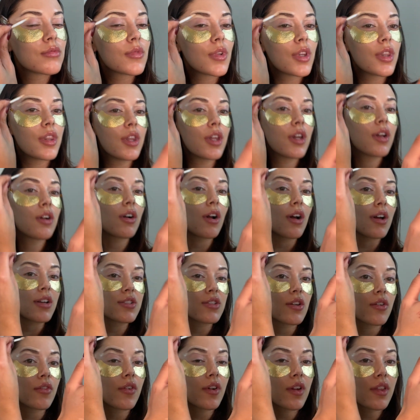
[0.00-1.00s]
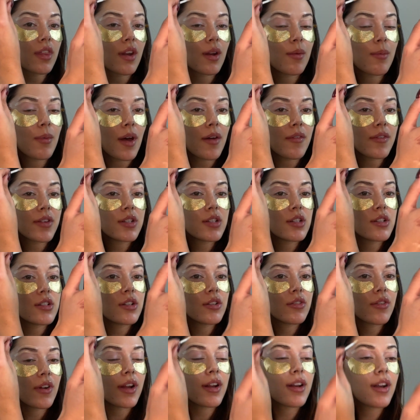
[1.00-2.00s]
The crossover that I'm having to
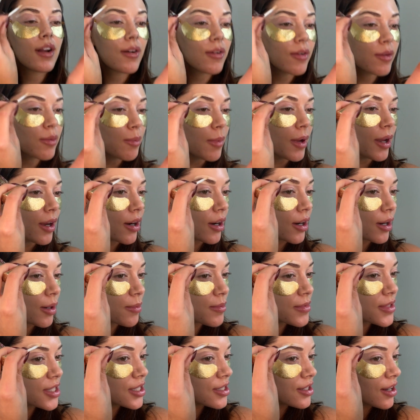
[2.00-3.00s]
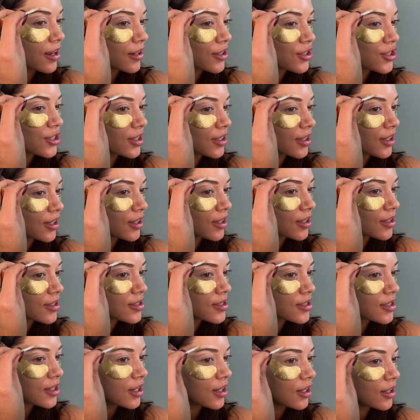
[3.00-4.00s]
do right now with my arms is actually
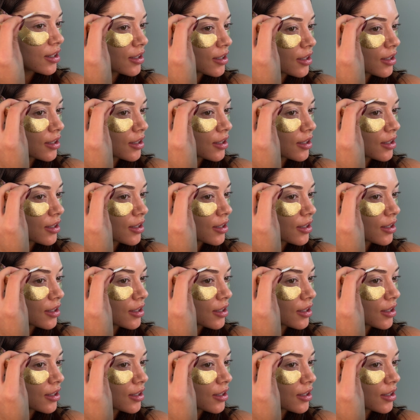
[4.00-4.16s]
insane.